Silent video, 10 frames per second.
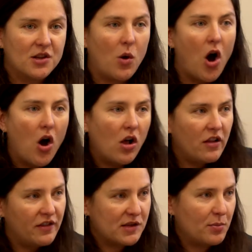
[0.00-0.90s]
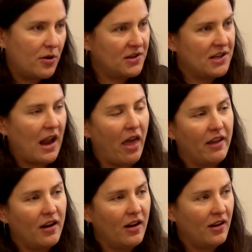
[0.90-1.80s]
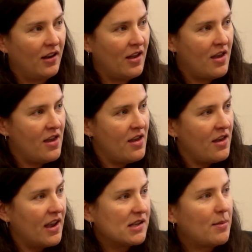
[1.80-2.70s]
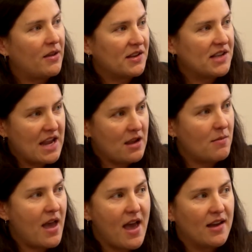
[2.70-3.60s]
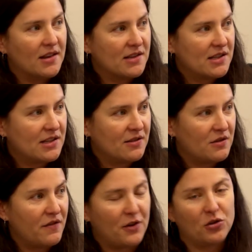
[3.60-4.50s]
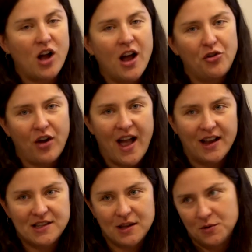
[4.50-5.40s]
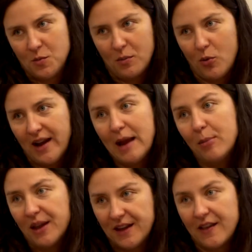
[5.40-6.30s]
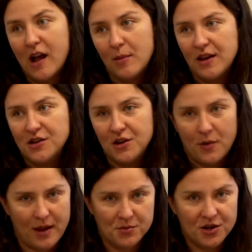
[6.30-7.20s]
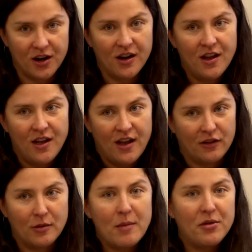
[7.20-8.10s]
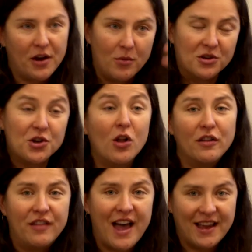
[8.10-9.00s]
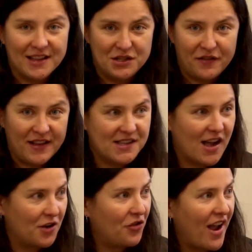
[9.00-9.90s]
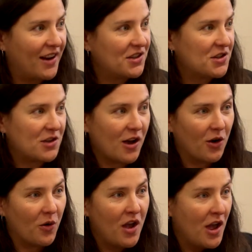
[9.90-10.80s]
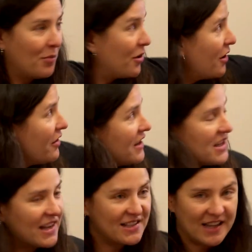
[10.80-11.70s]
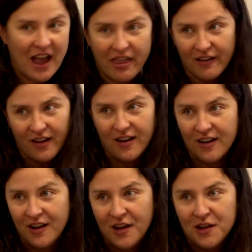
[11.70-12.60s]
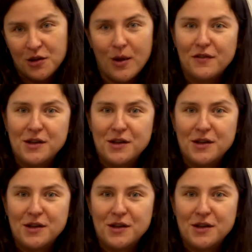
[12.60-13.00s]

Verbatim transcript: So all of this put together is about the same as the federal contracts that was 1.8 billion that come into New Hampshire and remember that almost all of that is defense contracts. So put all of these things together, you have